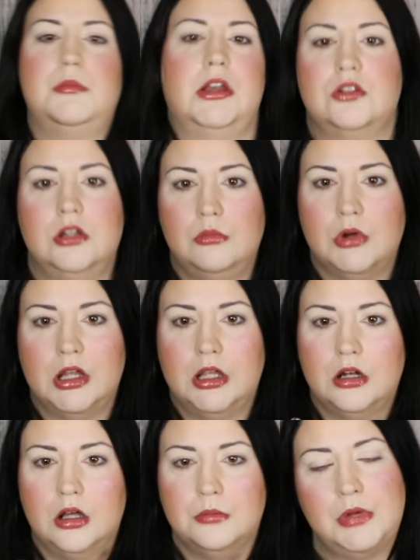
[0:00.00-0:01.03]
I'm actually wearing
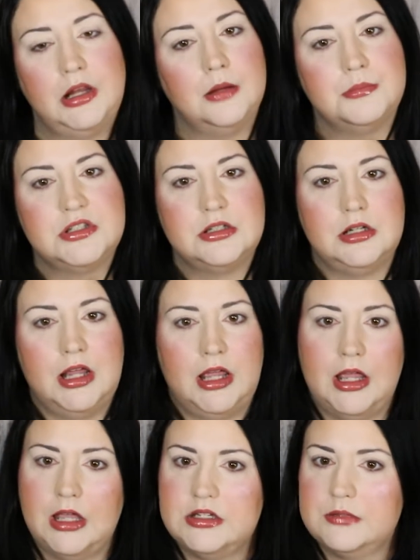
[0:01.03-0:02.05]
it on my lips
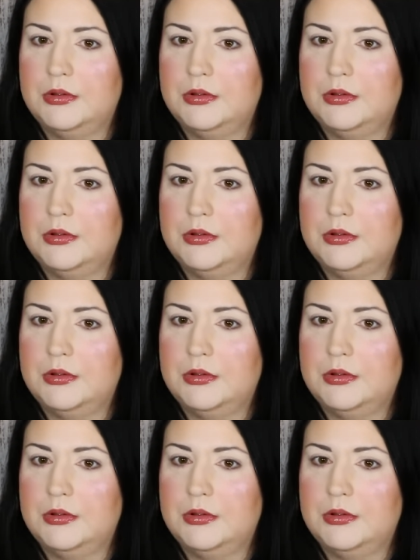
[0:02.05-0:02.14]
today. I just